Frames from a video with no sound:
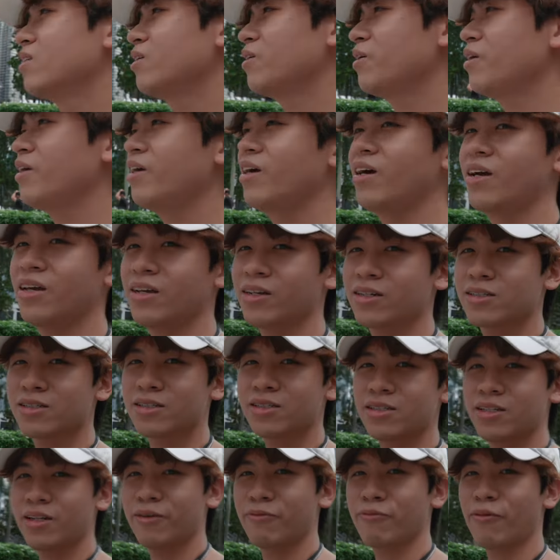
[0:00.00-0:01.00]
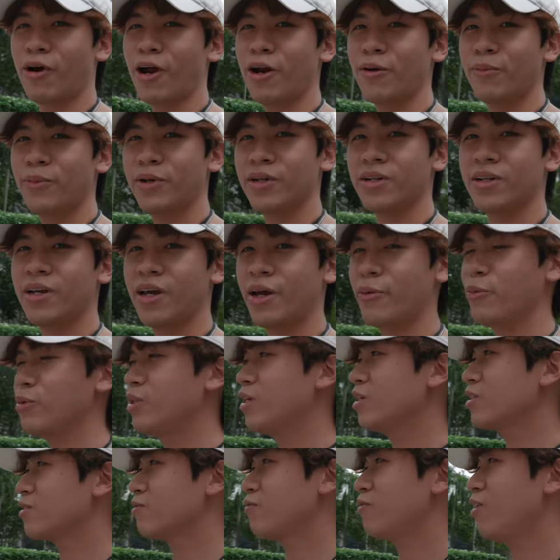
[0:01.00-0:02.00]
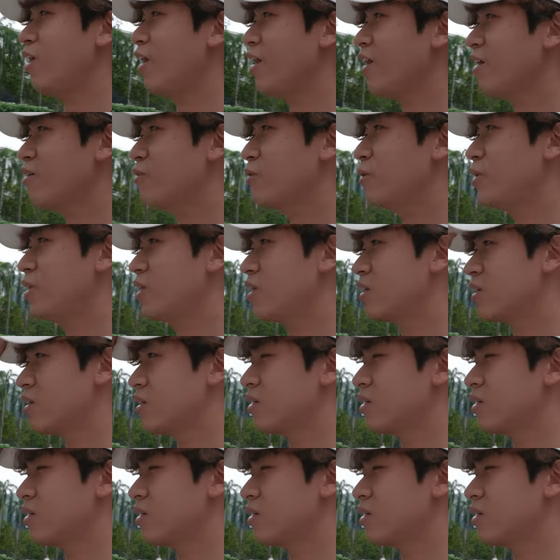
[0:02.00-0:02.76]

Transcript: And yeah, you can see the environment, everything is flying over.